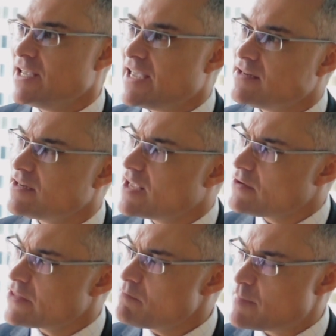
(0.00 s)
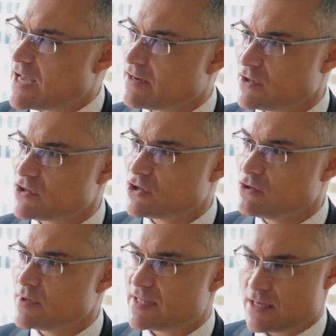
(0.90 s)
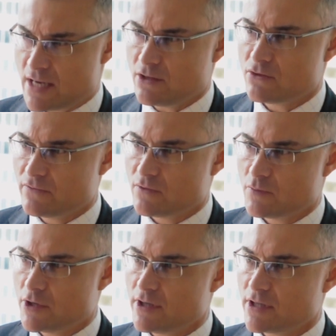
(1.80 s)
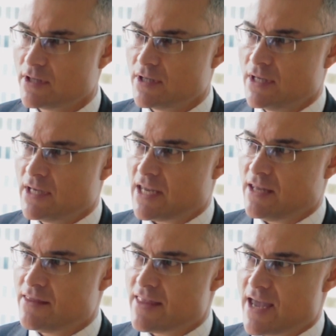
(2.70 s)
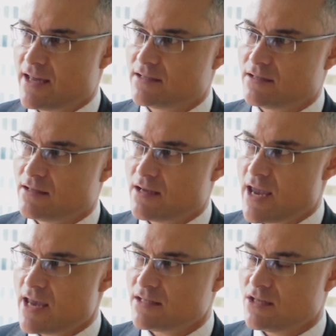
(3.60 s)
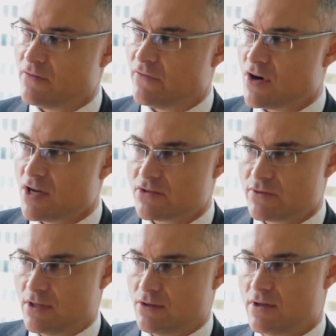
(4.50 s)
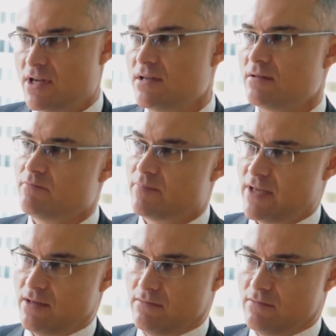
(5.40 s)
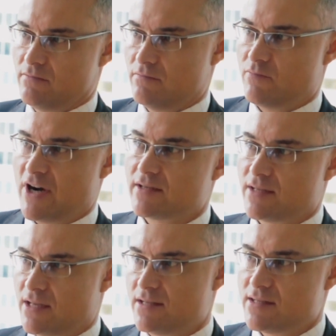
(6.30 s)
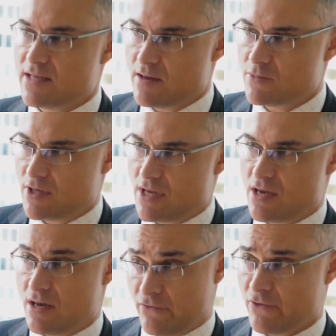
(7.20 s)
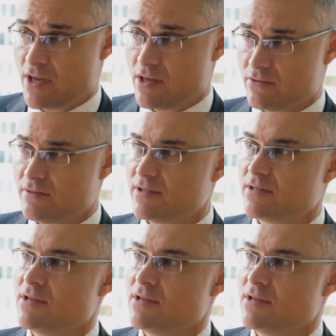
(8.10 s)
And I think part of it too is the nature of the work, in that as an advisory lawyer, practicing in stamp duty at Freehills,